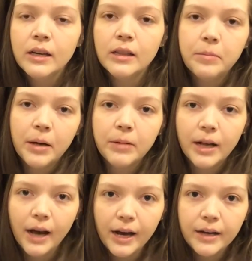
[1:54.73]
in the
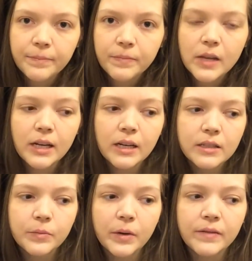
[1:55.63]
public eye, and
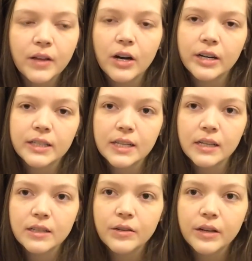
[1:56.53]
it's one of the hardest
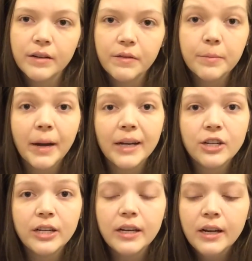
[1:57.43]
things you can ever
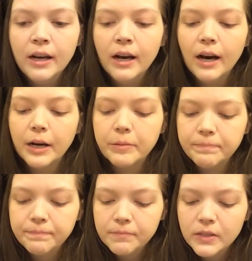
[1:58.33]
imagine.
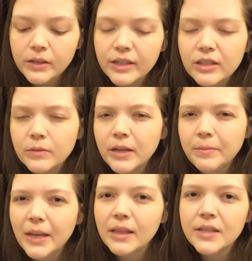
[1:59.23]
So I just wanted
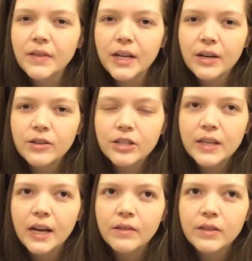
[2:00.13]
to make this video
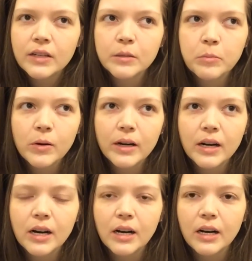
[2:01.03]
just kind of to support
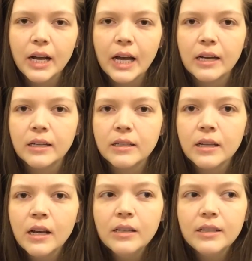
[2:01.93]
her and
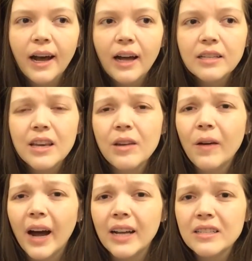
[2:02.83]
to ask you
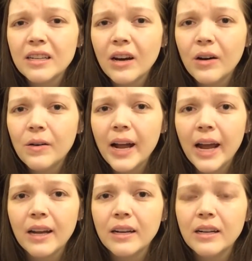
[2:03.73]
guys to go
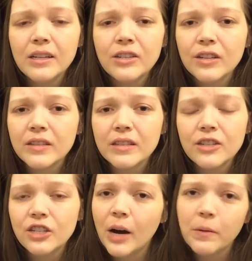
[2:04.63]
and
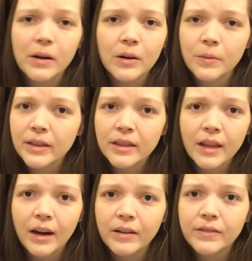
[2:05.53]
just shower her with
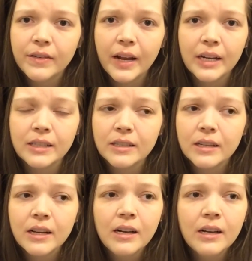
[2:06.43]
love
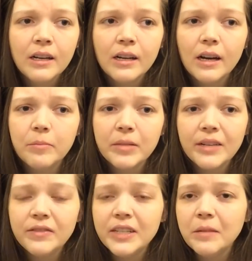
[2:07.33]
and
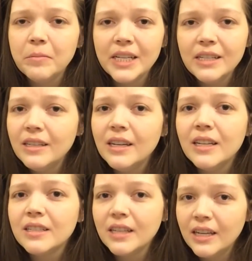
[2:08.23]
uplifting
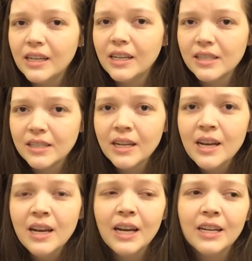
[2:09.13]
mentlessliness
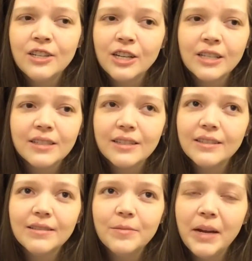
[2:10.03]
and just
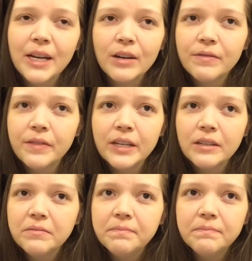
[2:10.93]
make her
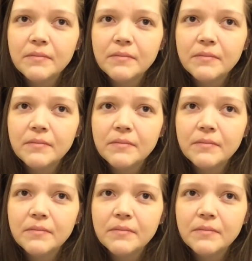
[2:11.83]
feel